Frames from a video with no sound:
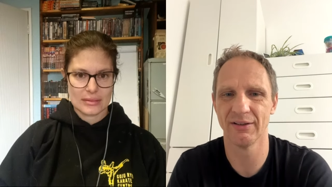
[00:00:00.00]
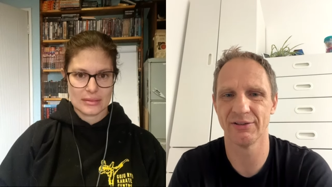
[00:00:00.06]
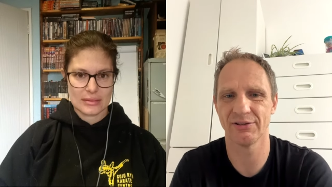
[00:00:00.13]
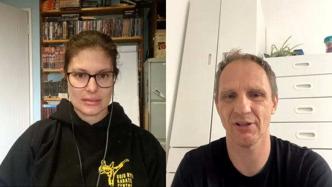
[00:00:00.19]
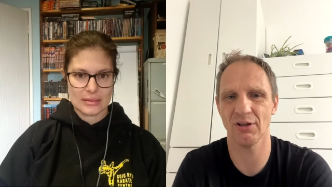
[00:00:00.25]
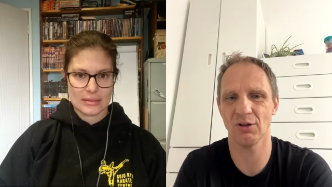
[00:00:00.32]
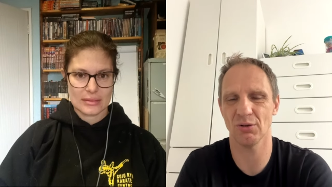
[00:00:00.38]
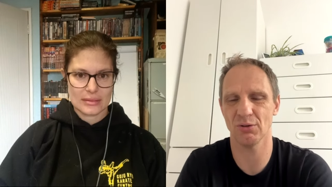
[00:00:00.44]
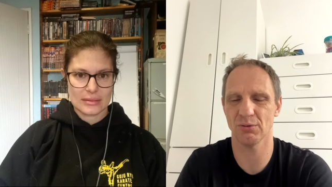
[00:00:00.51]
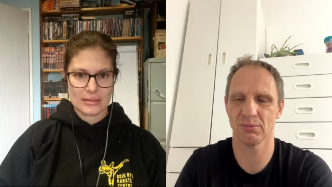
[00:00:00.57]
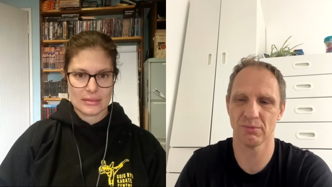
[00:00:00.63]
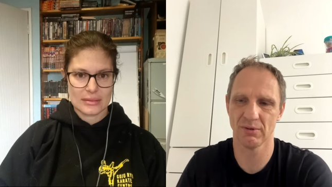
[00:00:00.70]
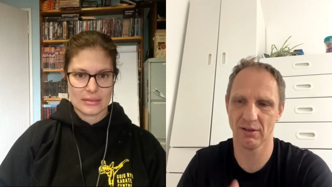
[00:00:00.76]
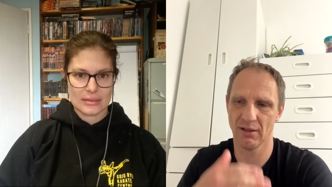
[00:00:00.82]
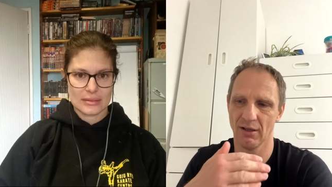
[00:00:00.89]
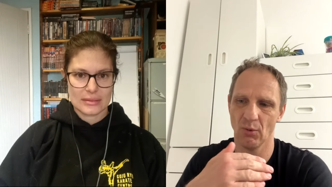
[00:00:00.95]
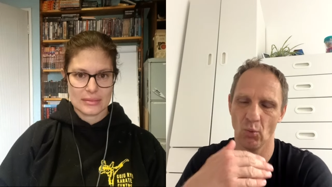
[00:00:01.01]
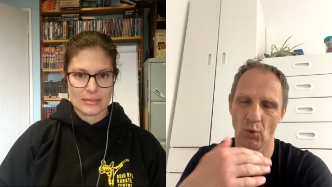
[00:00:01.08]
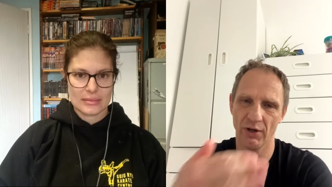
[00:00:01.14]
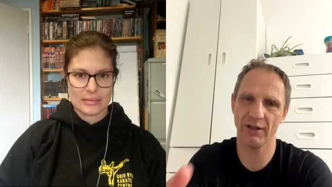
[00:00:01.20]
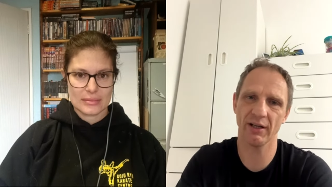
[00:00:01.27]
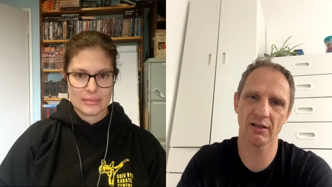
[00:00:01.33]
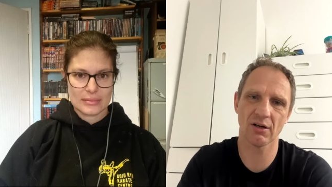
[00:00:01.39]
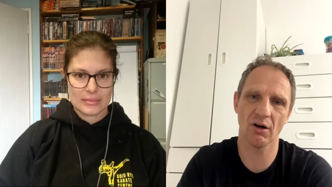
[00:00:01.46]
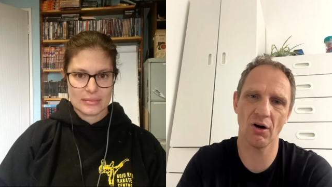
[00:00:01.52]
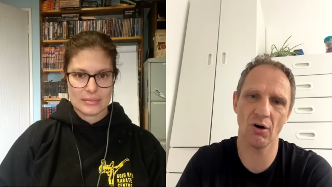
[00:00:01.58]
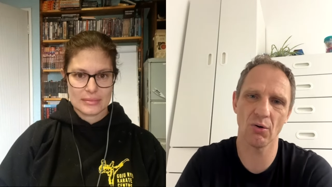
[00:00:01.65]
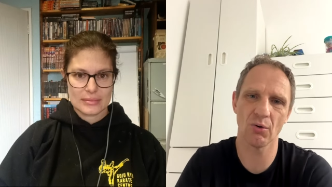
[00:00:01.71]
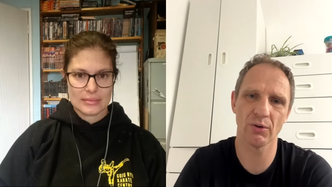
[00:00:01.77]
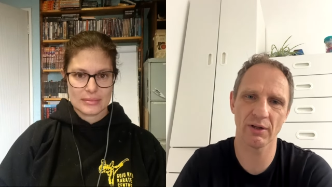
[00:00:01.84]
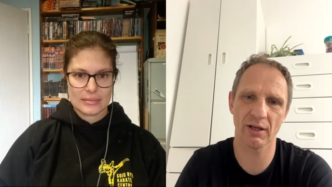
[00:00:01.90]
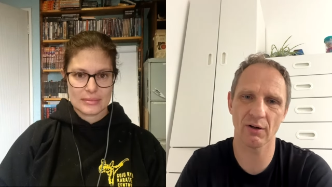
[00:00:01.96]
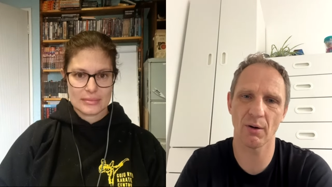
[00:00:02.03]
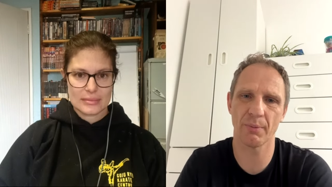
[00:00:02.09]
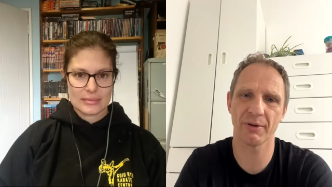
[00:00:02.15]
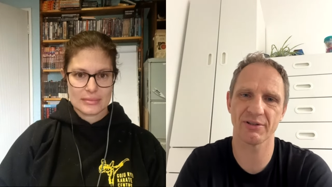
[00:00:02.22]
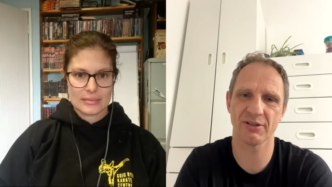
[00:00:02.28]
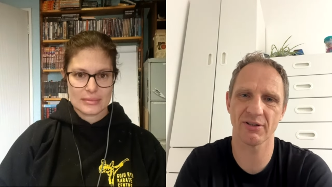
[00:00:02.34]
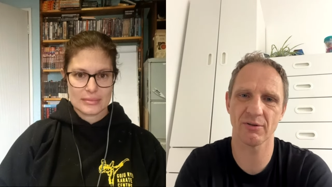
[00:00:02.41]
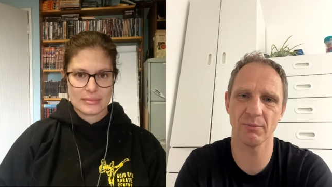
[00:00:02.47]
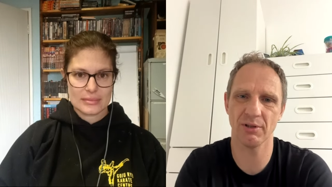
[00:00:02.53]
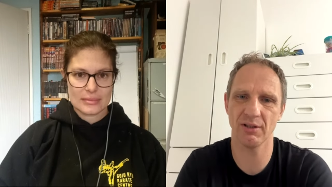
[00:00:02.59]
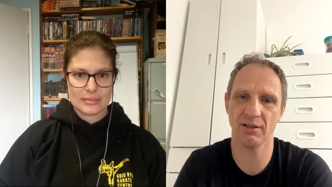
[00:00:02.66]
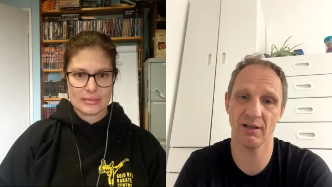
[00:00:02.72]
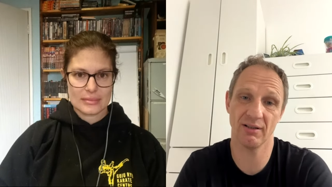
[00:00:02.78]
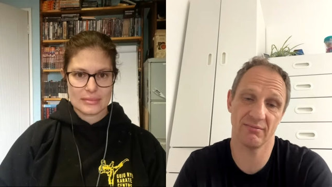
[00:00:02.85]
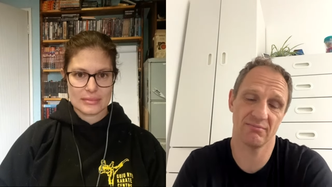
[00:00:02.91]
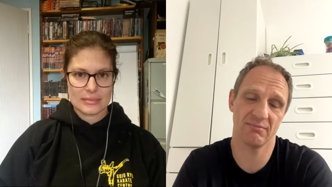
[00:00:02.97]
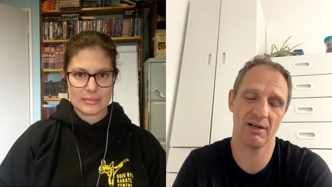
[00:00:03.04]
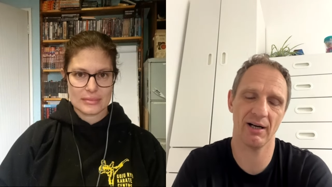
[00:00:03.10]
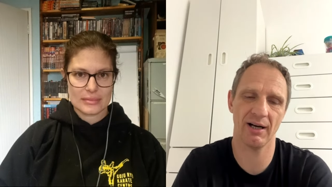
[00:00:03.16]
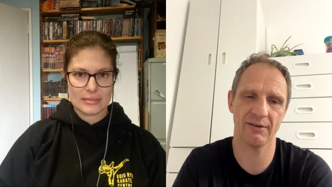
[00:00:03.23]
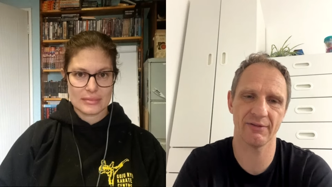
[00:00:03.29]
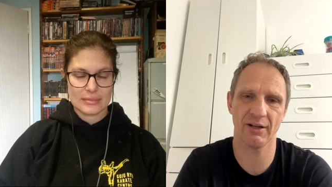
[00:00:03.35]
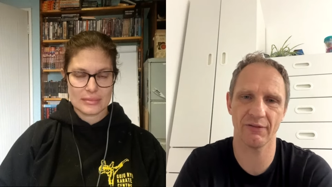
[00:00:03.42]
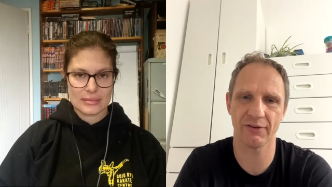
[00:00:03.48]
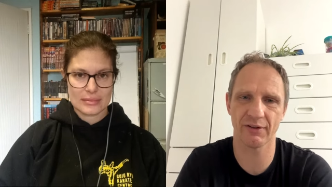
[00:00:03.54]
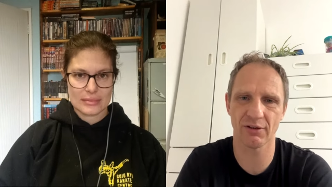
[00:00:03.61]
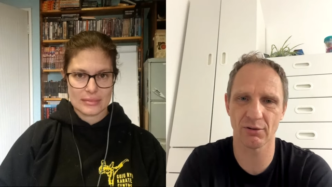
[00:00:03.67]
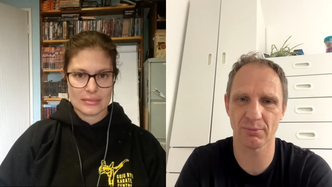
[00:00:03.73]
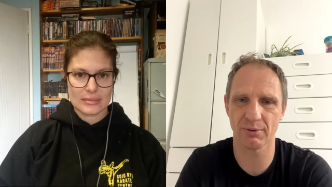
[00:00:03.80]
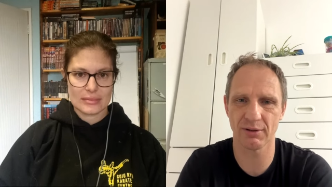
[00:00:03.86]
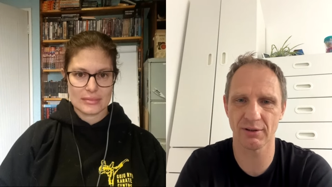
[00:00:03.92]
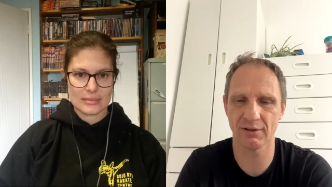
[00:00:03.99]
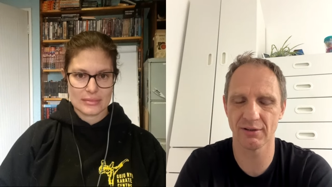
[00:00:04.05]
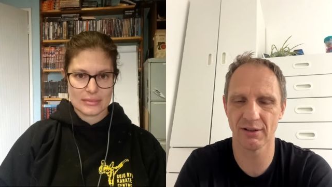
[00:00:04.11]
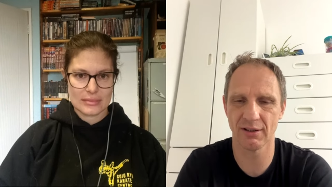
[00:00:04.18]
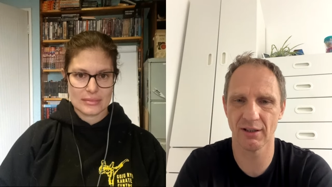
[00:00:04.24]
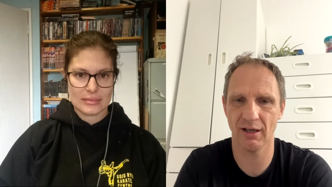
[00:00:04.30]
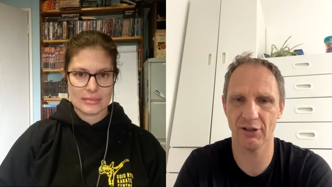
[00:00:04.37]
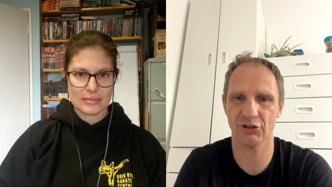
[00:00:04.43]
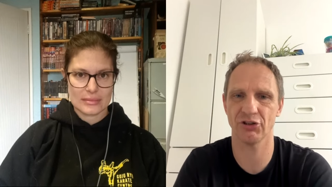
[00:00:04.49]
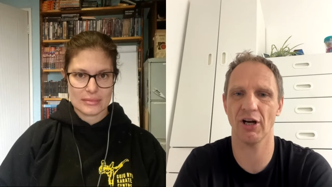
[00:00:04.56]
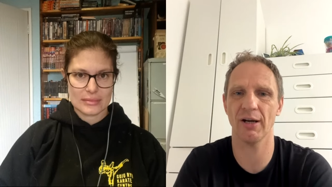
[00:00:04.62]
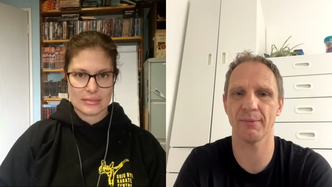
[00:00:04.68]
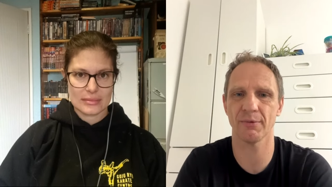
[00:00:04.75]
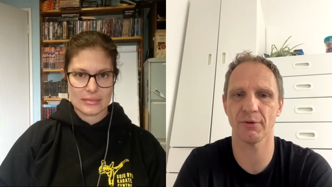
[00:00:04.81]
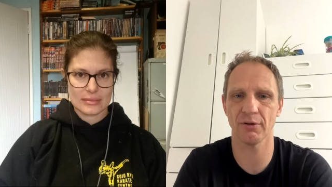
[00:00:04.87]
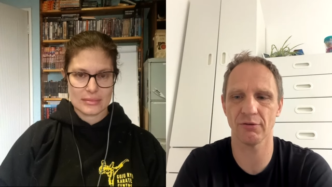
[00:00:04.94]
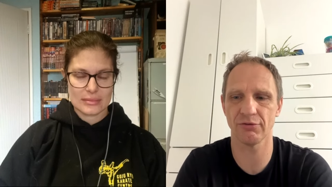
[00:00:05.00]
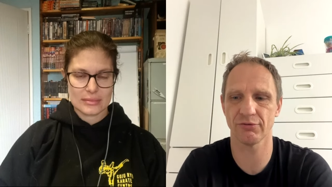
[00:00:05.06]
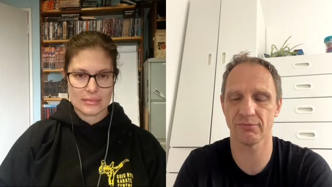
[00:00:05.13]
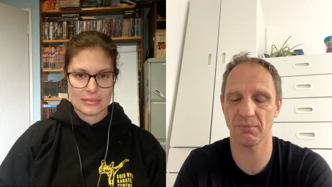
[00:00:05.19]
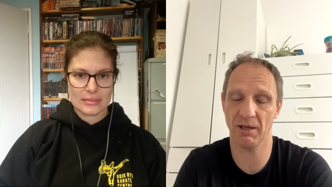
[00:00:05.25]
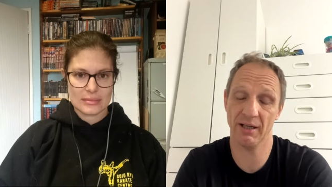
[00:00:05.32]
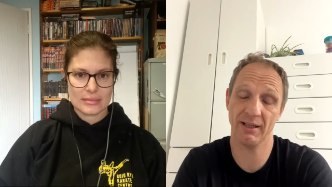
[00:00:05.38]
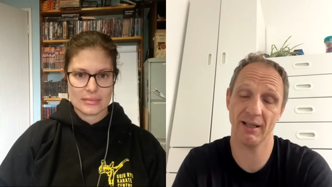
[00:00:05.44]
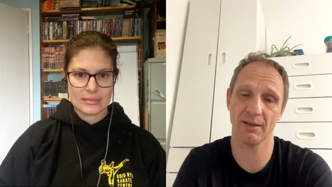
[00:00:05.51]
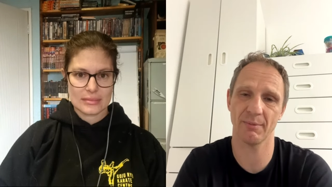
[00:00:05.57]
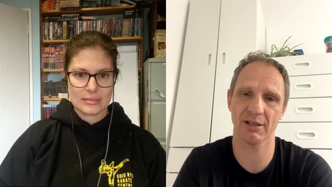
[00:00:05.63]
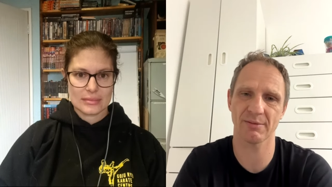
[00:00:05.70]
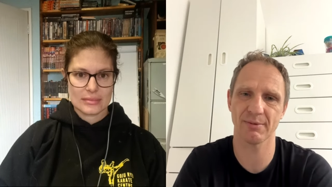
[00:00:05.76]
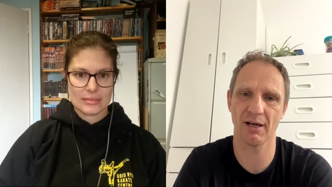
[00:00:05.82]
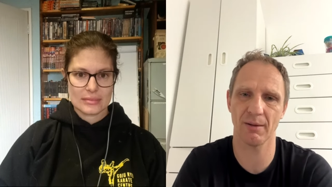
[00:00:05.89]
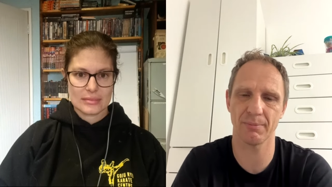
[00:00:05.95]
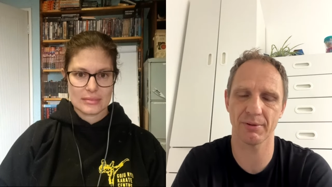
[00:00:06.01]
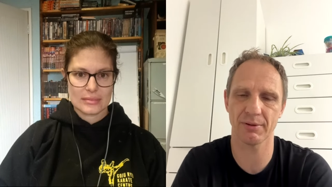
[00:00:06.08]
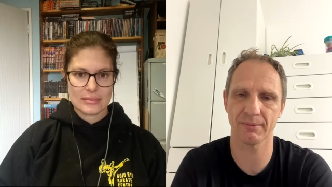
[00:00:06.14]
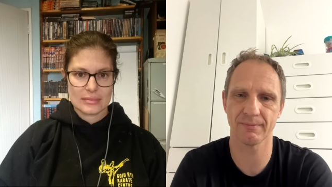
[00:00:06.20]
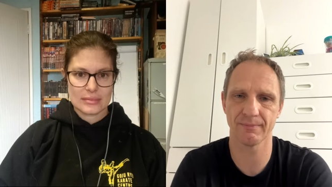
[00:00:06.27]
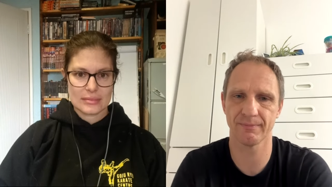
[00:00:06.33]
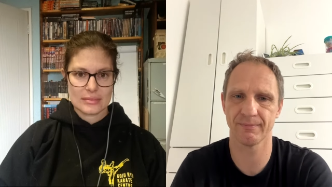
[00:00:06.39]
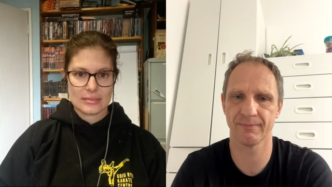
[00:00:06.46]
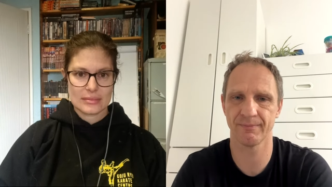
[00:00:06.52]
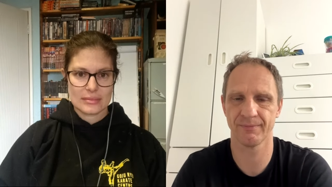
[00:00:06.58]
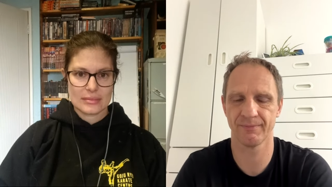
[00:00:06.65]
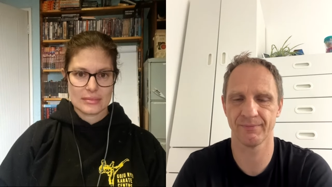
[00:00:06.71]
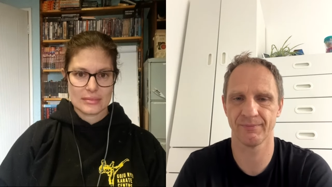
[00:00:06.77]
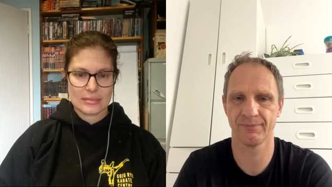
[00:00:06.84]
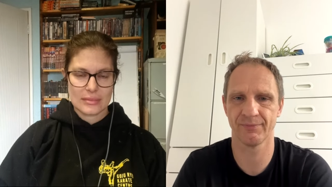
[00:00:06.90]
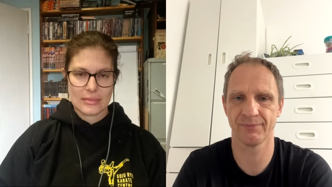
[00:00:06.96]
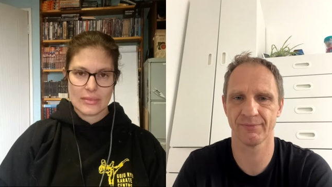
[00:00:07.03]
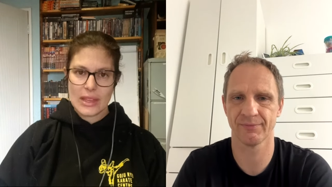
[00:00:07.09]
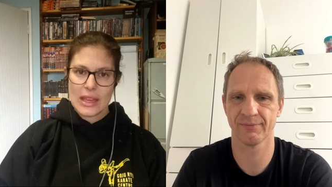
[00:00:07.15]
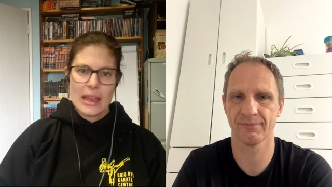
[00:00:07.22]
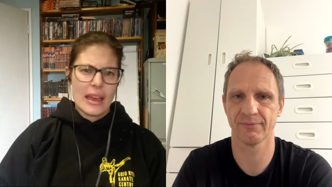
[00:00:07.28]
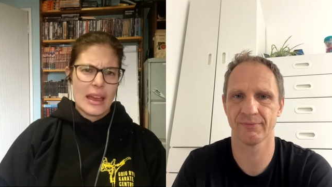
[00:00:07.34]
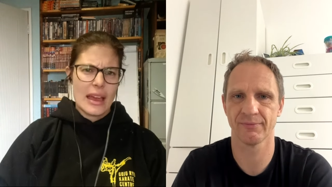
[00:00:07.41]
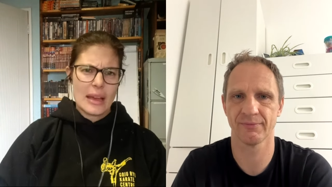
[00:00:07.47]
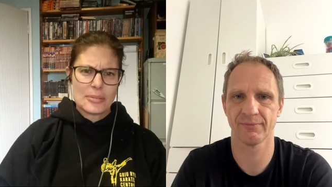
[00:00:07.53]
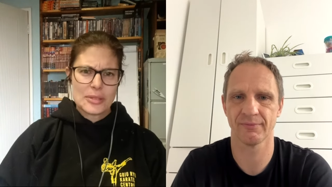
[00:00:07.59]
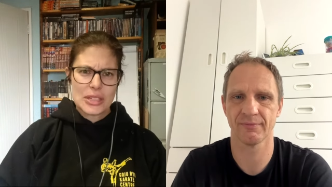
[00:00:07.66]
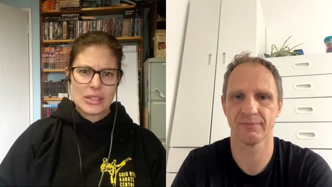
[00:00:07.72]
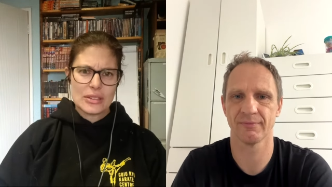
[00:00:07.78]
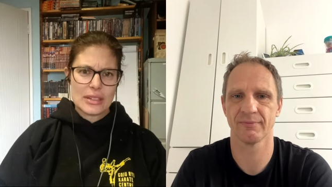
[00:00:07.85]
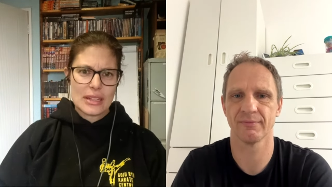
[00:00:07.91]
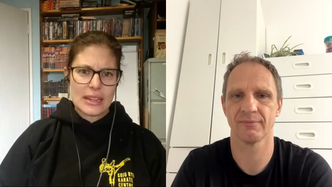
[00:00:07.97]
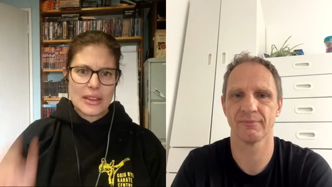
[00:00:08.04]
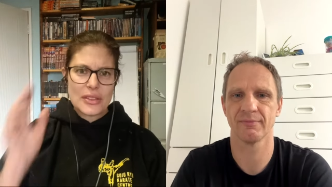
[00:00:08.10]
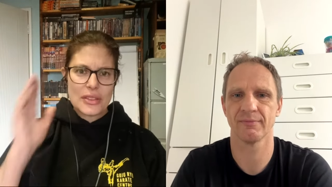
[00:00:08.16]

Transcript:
Speaker 1: So where they go, they represent me, and I have nothing to be ashamed of, and that makes me happy.
Speaker 2: Absolutely, I